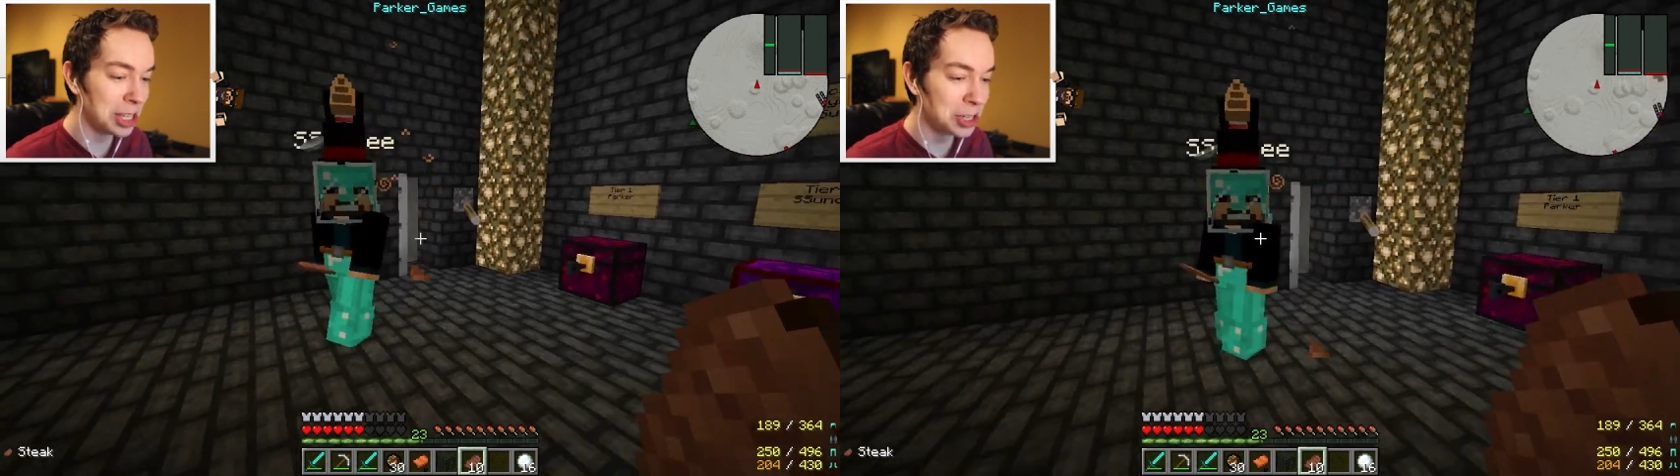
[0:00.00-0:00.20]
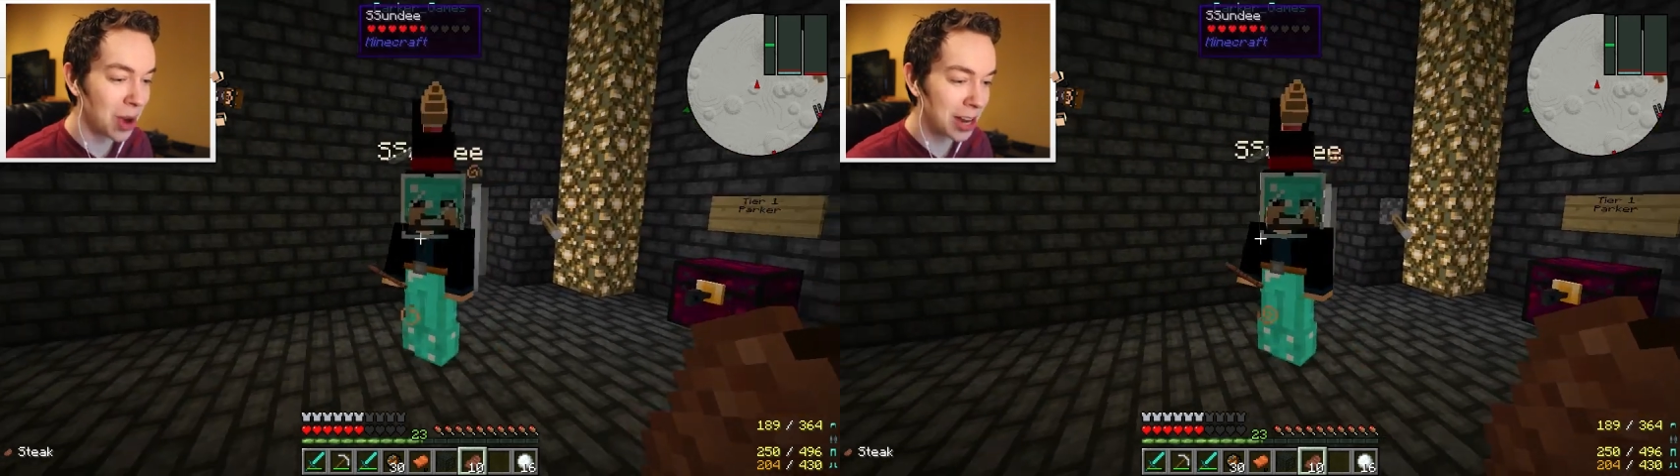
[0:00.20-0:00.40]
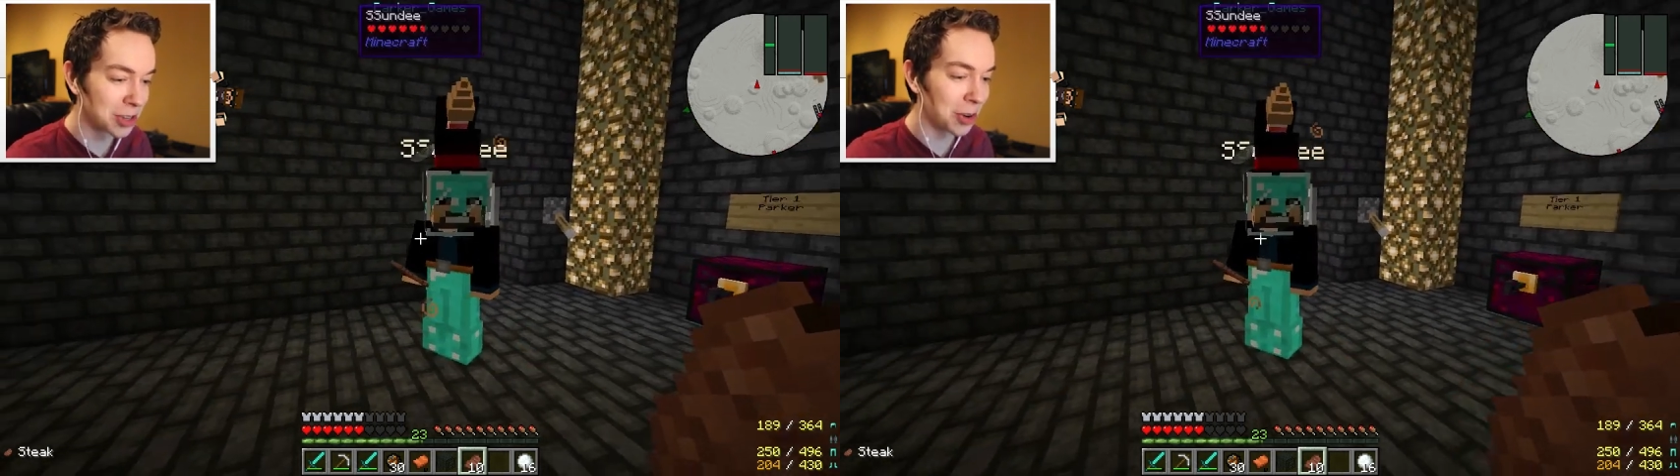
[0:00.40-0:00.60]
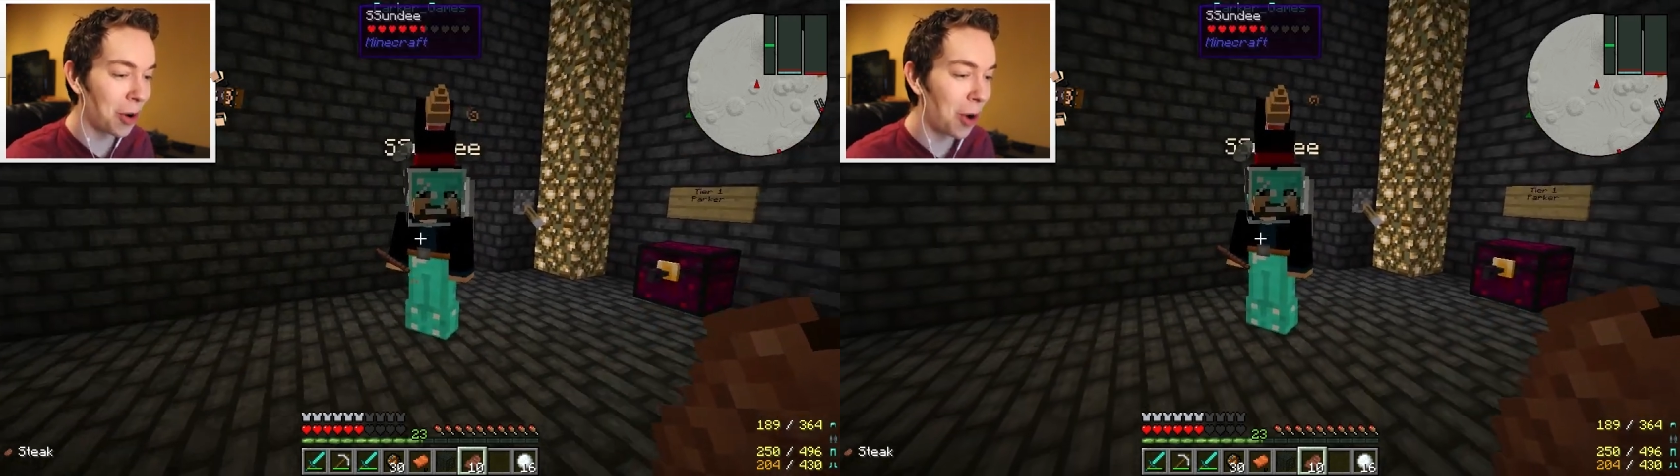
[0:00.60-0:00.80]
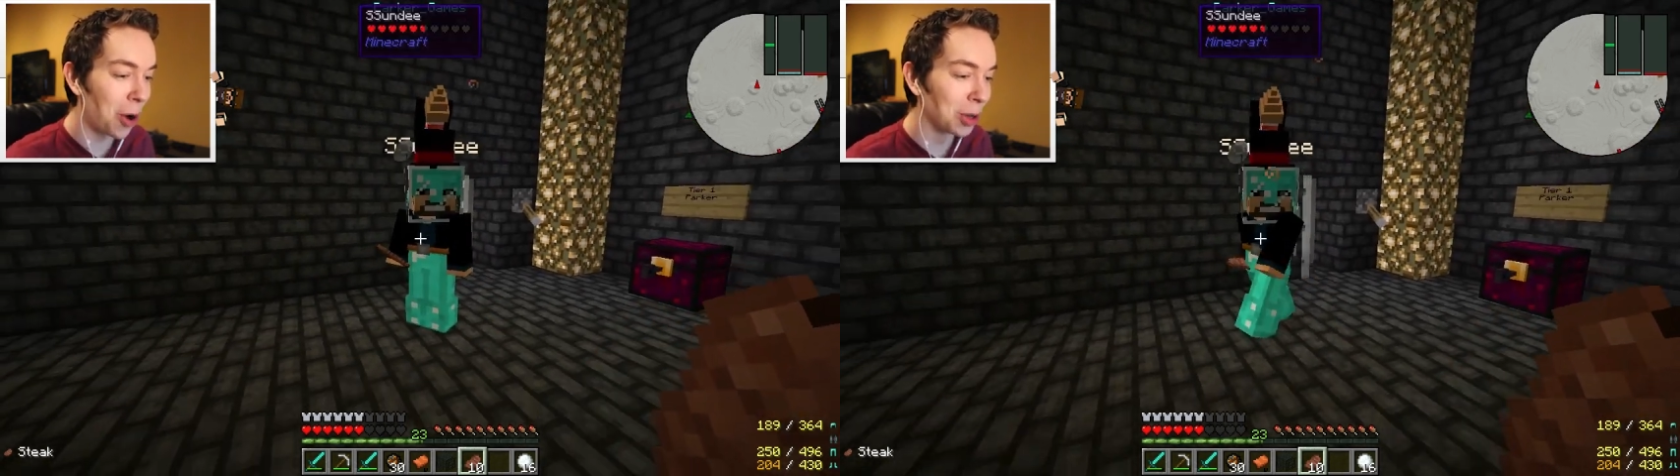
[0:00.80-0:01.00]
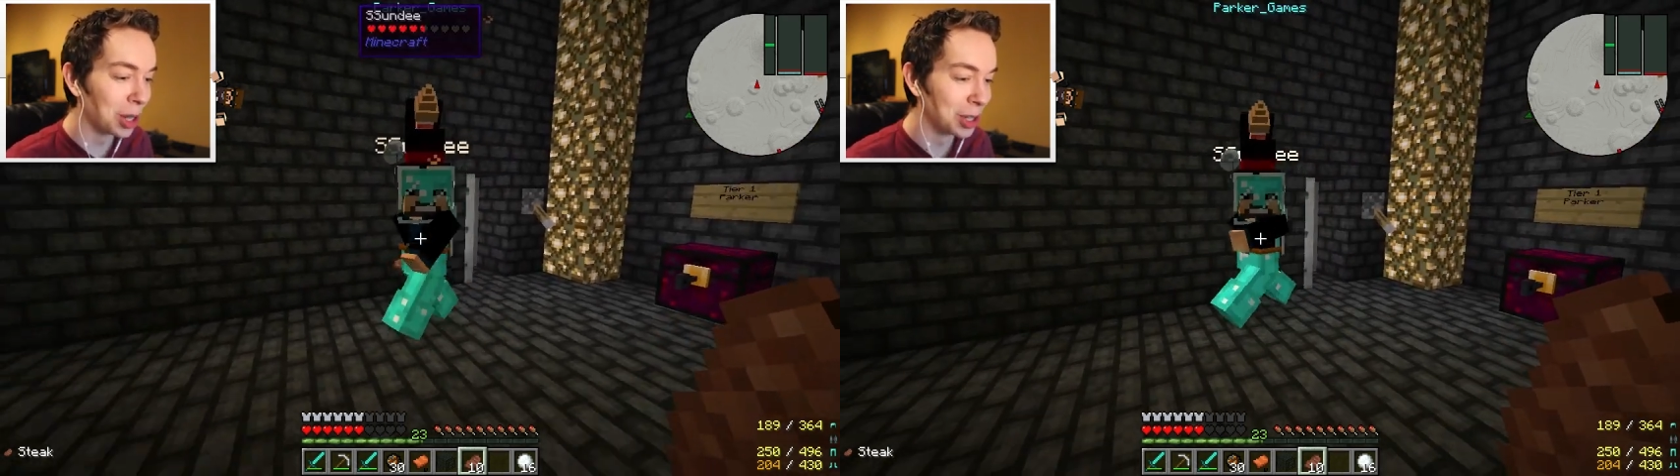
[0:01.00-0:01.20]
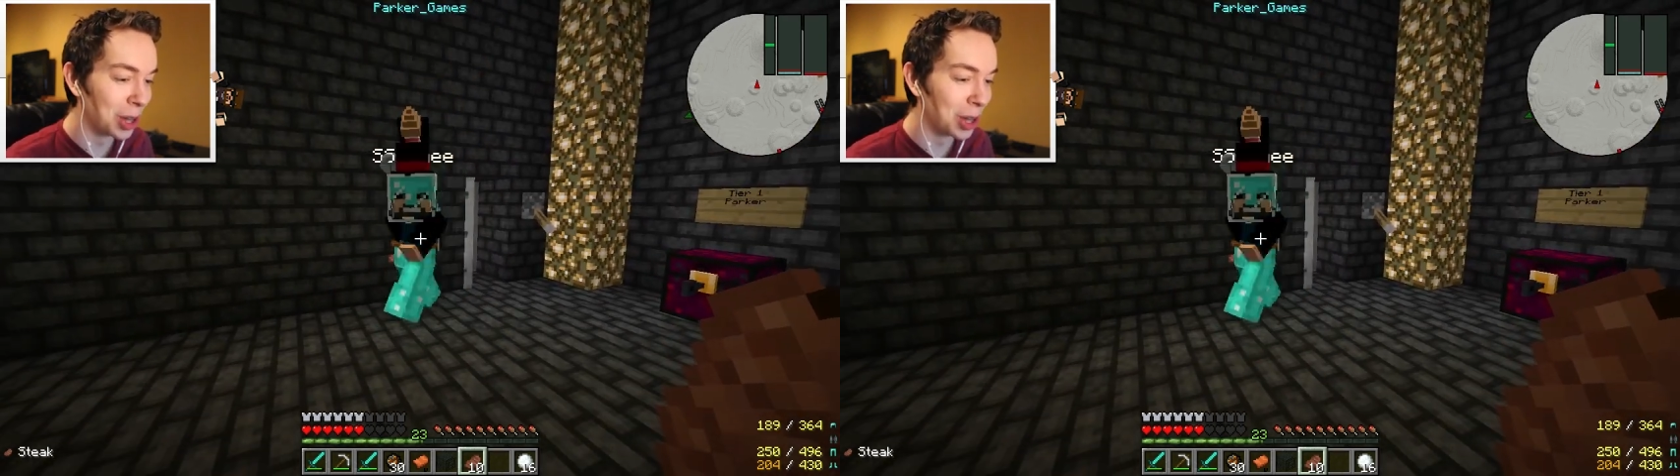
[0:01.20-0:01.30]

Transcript: was a treasure all